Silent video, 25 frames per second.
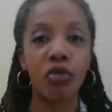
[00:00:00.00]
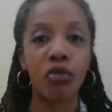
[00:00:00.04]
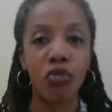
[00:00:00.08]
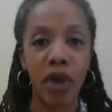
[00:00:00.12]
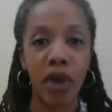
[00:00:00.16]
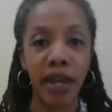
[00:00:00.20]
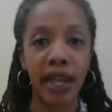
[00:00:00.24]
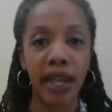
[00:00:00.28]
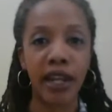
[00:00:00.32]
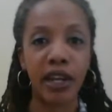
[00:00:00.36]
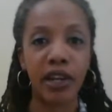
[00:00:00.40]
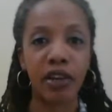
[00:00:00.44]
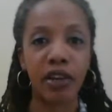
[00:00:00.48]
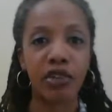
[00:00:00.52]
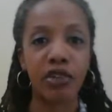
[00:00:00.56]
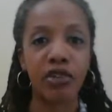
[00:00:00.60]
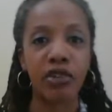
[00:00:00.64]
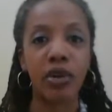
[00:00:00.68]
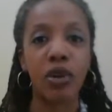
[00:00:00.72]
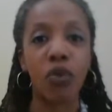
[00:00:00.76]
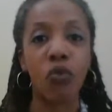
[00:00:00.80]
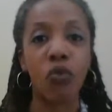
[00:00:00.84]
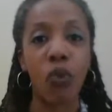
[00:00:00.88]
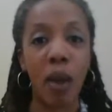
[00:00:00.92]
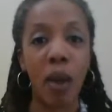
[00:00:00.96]

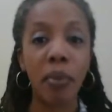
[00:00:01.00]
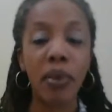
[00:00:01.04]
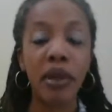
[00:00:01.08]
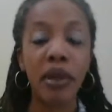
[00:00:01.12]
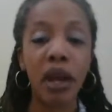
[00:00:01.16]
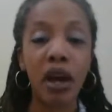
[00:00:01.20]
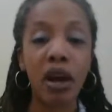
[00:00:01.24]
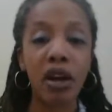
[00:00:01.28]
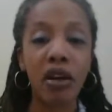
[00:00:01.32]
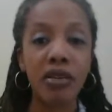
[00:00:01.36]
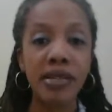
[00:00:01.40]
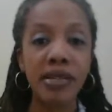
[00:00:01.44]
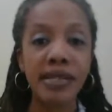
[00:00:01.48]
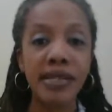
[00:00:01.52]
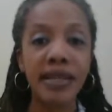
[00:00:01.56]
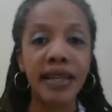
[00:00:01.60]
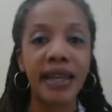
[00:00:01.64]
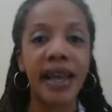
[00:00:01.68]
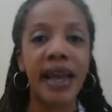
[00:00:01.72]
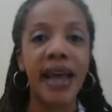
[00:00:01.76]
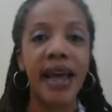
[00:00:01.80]
regular webinars